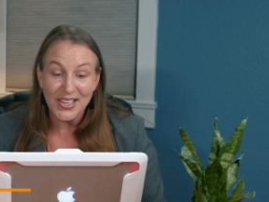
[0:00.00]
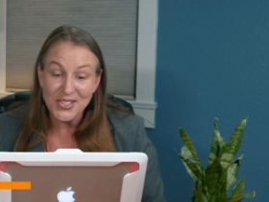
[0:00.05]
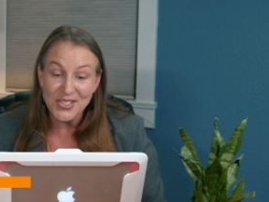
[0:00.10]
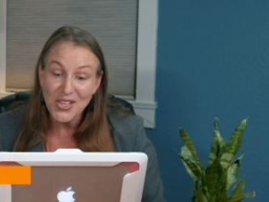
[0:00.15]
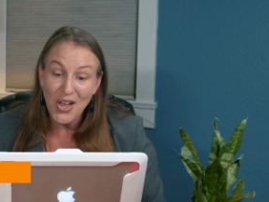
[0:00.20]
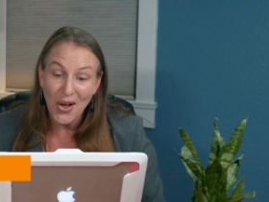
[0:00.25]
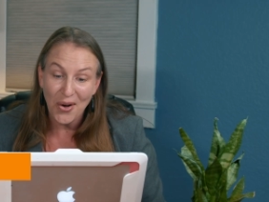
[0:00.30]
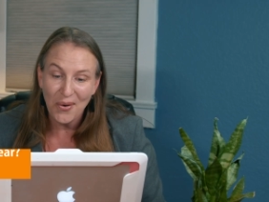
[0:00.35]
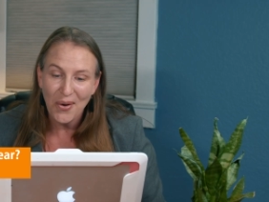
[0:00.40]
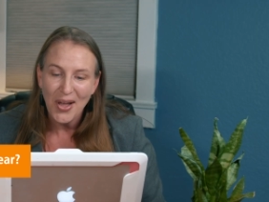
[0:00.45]

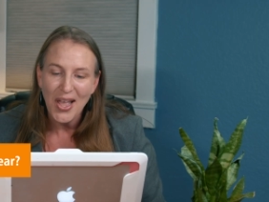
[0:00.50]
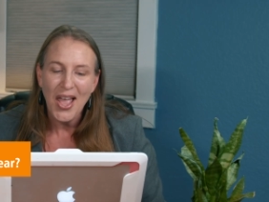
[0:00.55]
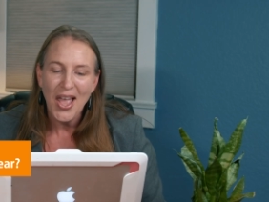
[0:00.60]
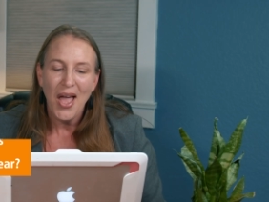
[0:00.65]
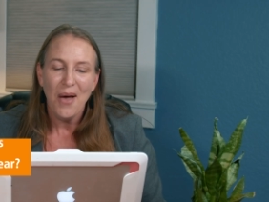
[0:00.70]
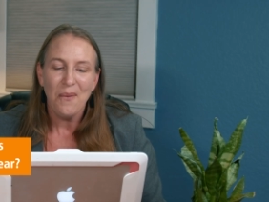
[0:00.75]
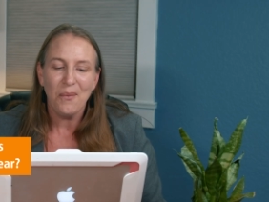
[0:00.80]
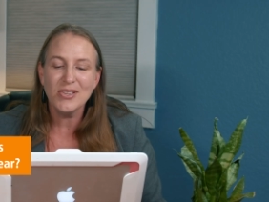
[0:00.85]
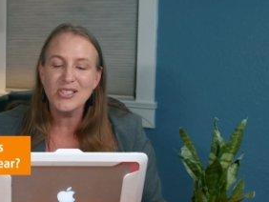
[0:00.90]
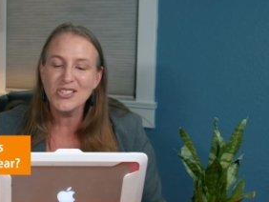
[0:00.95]
So
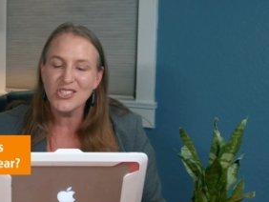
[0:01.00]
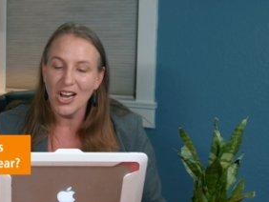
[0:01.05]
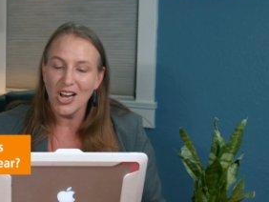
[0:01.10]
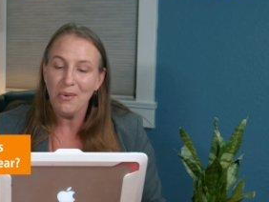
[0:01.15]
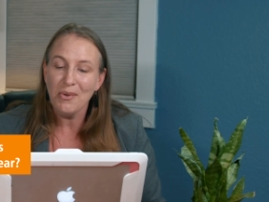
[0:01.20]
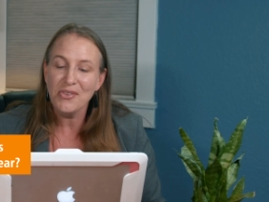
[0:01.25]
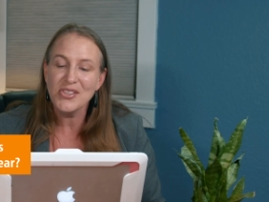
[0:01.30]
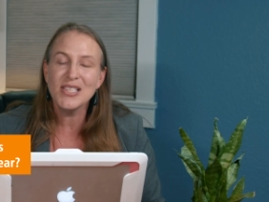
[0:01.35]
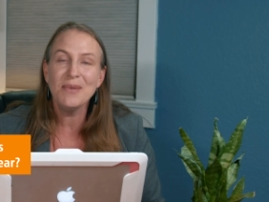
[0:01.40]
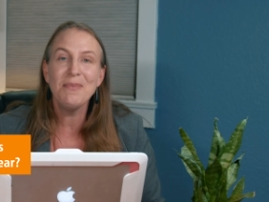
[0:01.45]
we'll
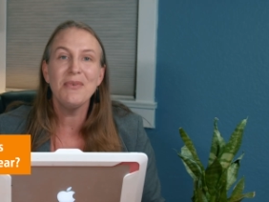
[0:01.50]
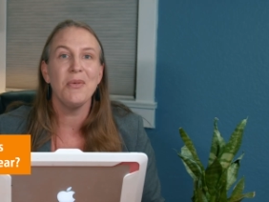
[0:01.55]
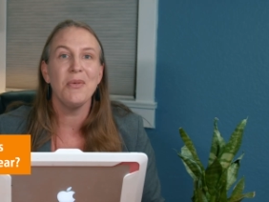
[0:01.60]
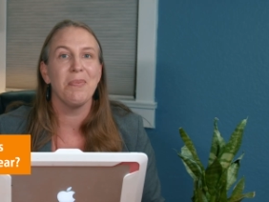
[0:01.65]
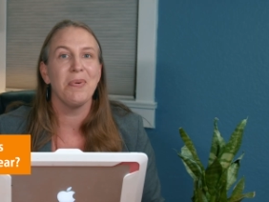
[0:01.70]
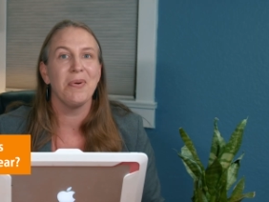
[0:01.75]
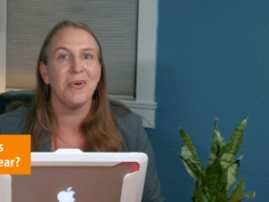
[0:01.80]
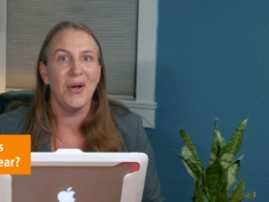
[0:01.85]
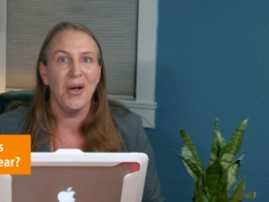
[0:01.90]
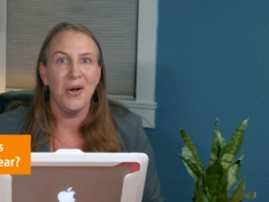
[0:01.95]
start with some of the
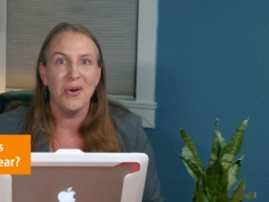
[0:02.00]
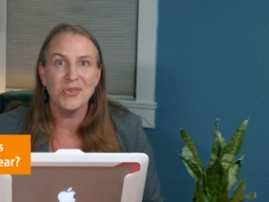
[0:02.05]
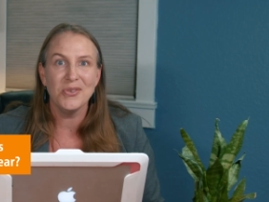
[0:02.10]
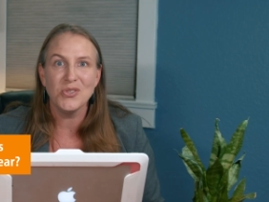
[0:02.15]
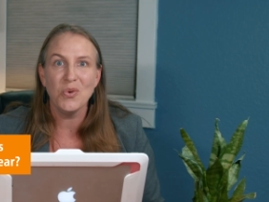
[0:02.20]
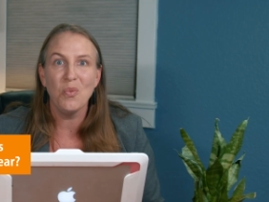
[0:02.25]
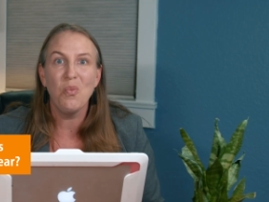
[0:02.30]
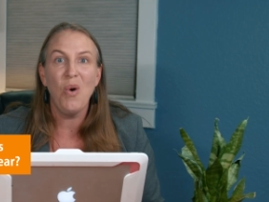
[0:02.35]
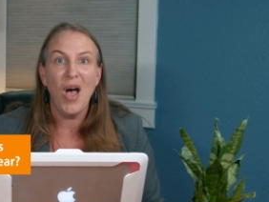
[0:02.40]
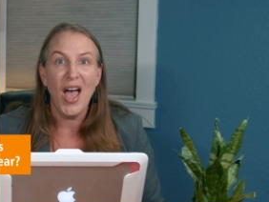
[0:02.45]

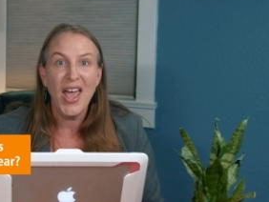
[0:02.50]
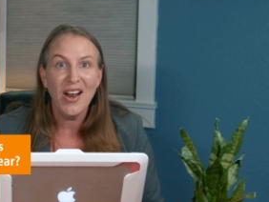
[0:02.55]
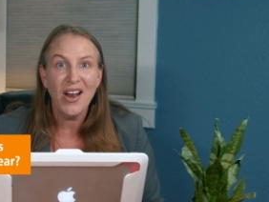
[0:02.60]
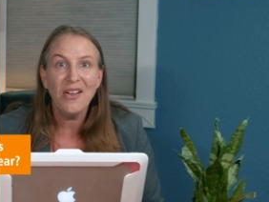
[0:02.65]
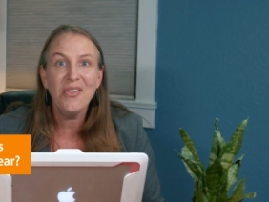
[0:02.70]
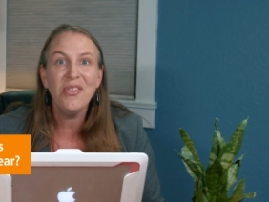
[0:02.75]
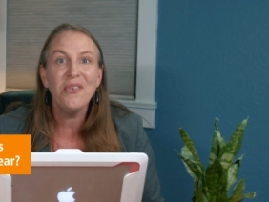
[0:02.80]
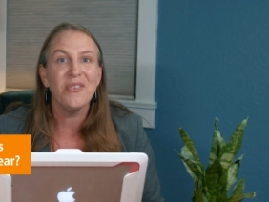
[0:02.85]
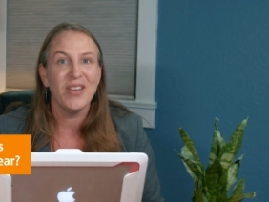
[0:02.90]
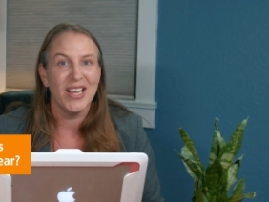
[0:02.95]
pros. What
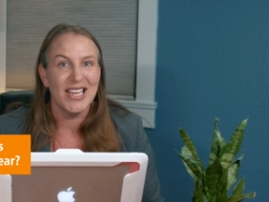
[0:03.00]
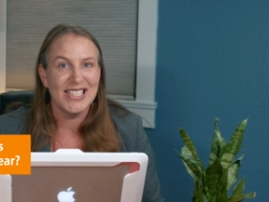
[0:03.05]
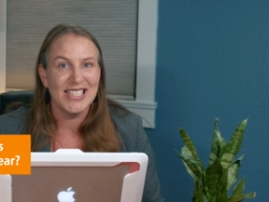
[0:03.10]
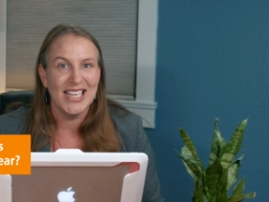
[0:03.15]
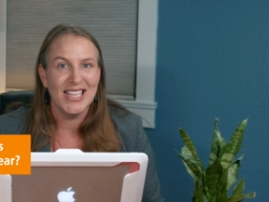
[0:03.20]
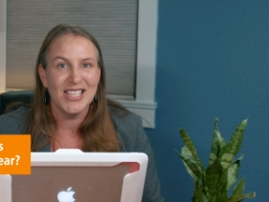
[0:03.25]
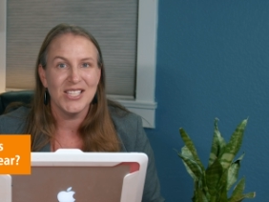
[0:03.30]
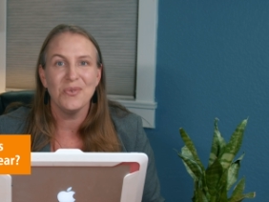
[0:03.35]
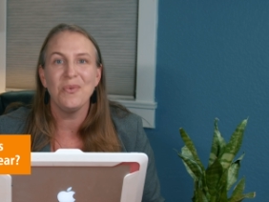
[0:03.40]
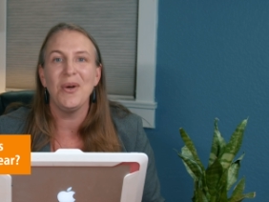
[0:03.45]
are the
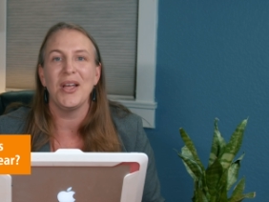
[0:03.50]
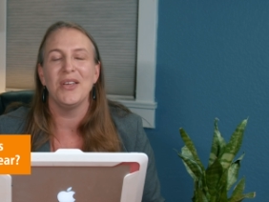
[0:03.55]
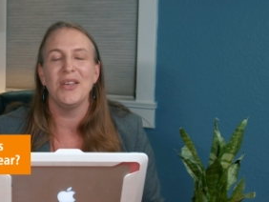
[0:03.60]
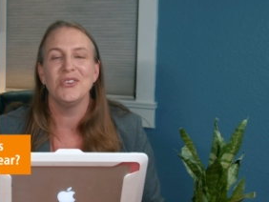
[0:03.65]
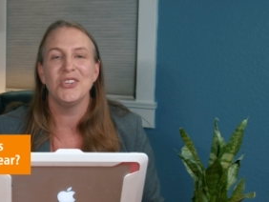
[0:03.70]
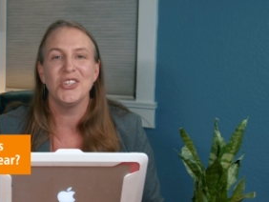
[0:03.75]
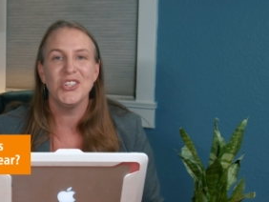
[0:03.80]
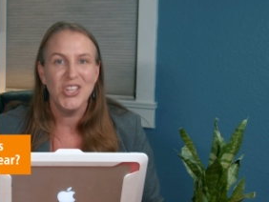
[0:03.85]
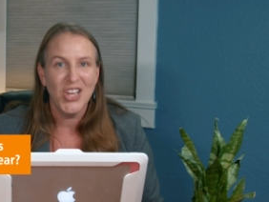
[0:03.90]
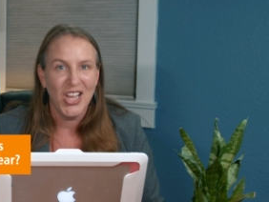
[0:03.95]
reasons why you
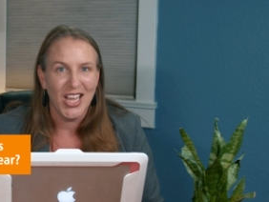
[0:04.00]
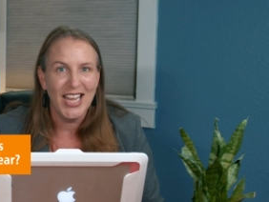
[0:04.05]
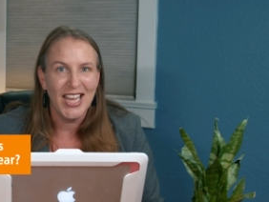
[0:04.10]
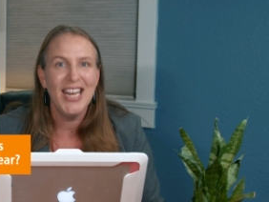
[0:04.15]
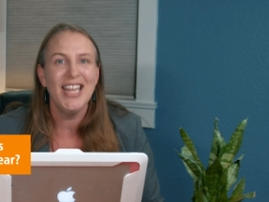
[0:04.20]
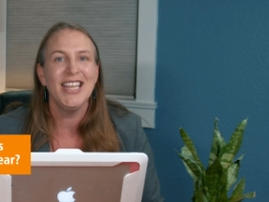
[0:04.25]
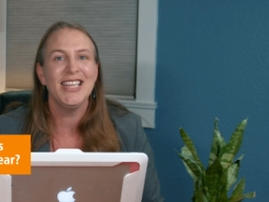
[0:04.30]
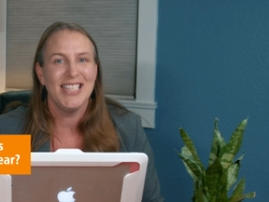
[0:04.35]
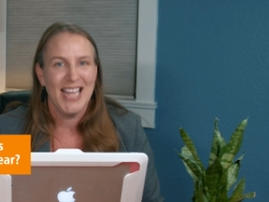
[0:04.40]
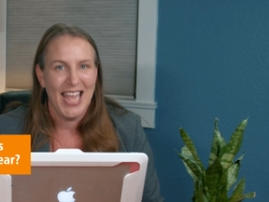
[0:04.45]

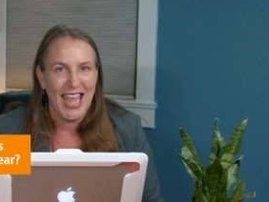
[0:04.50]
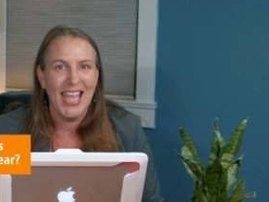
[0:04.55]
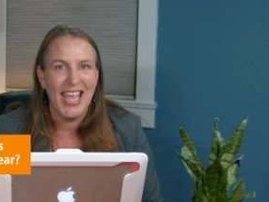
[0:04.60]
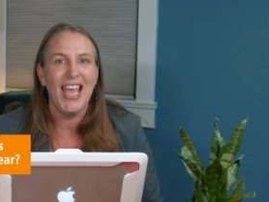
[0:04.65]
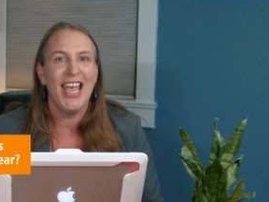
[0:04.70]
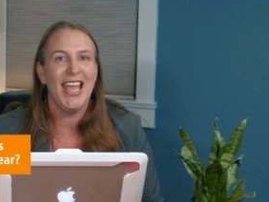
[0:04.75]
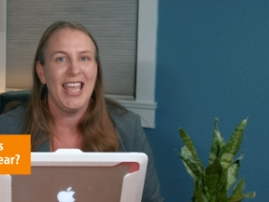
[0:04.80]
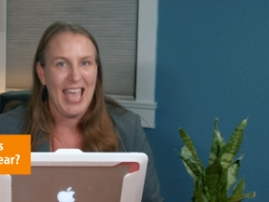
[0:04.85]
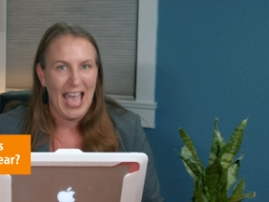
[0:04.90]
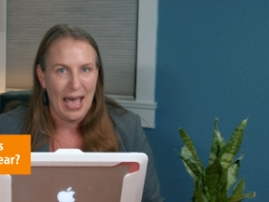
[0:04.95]
should take
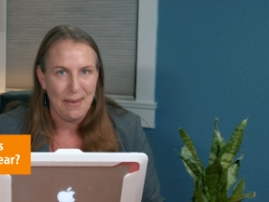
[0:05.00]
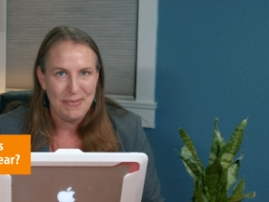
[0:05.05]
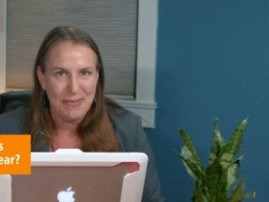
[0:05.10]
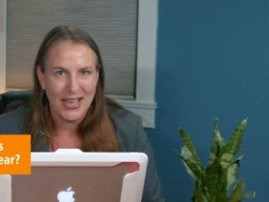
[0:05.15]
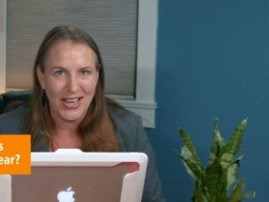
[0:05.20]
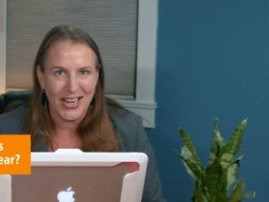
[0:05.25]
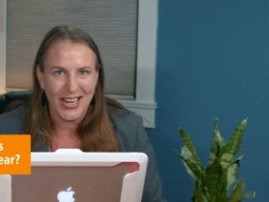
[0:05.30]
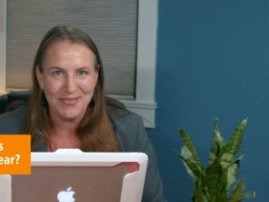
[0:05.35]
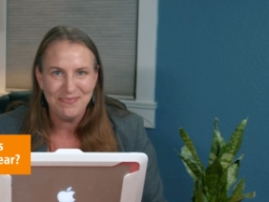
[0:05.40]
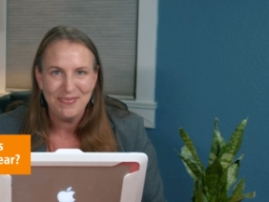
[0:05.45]
a gap
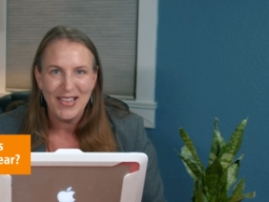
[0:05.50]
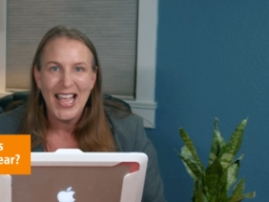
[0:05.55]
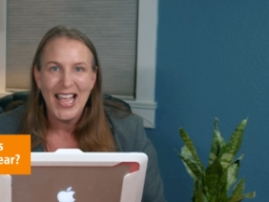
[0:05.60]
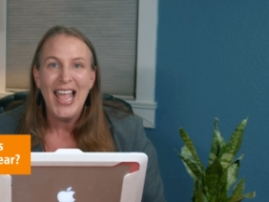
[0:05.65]
year?